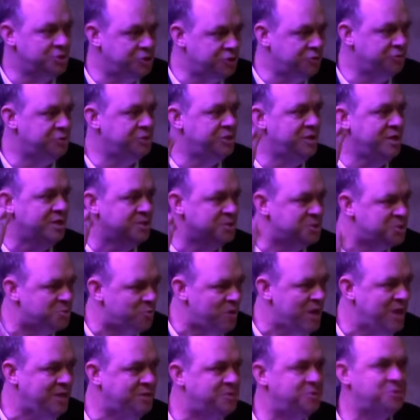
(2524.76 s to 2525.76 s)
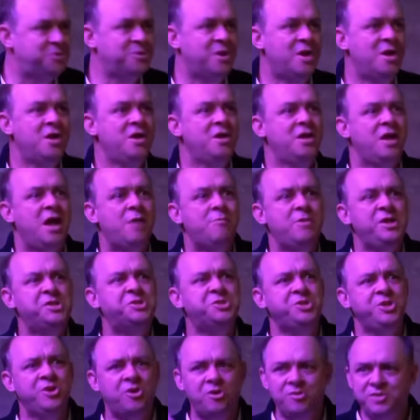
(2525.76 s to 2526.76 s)
and juicy and sweet. And we
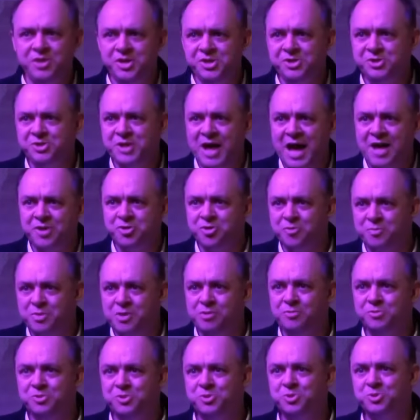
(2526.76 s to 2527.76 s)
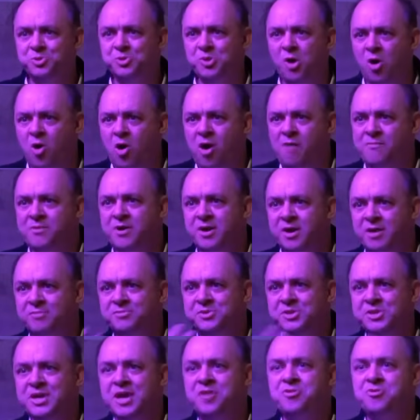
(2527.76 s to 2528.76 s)
see all these attributes often
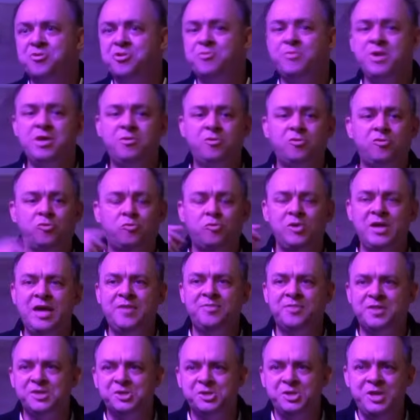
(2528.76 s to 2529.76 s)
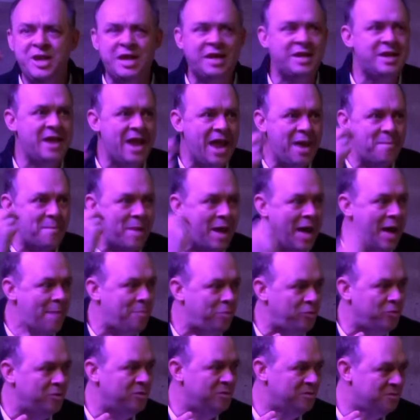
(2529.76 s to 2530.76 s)
enough together that we create this nickname
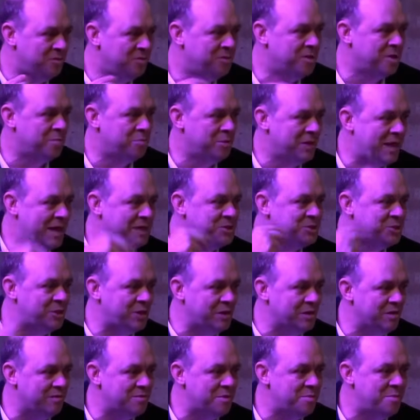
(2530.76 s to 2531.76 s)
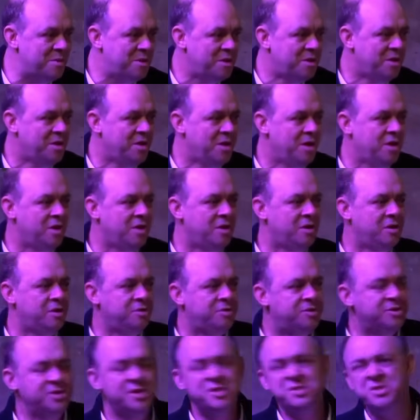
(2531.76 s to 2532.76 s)
apple that applies to all of them.
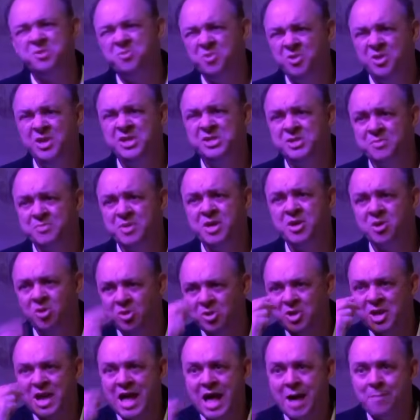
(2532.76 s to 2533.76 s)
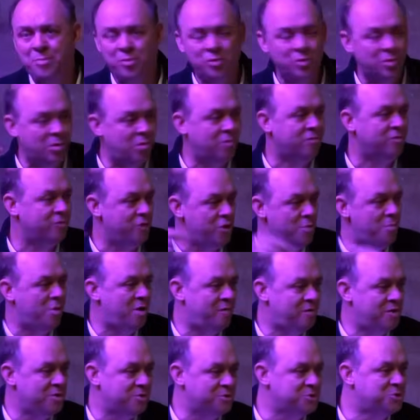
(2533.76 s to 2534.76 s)
There isn't really something called an apple over and
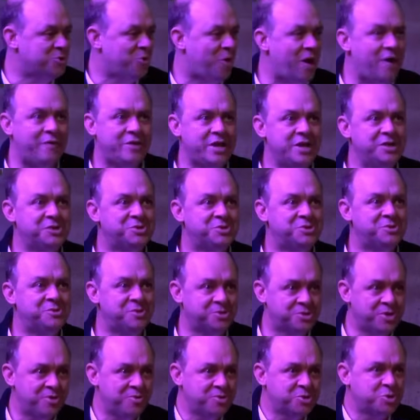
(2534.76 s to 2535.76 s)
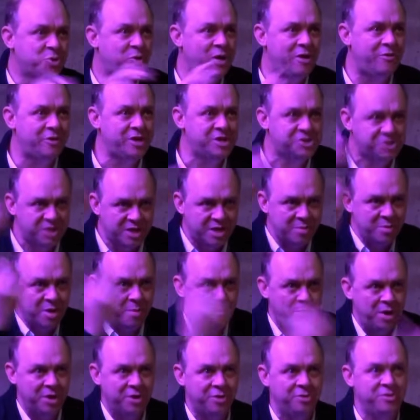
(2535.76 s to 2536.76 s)
above all those qualities. There's all those qualities that come in
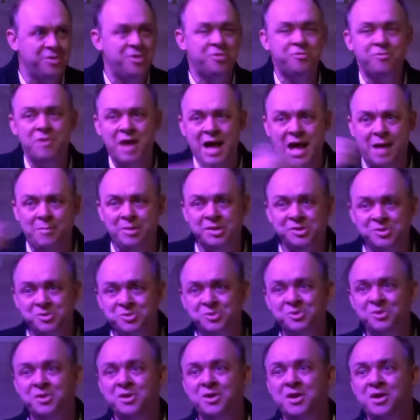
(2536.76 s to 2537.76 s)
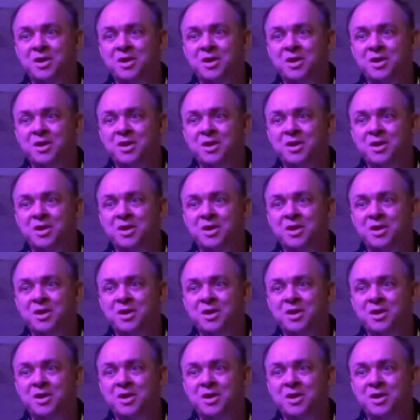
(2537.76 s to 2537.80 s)
a bundle, and through habits,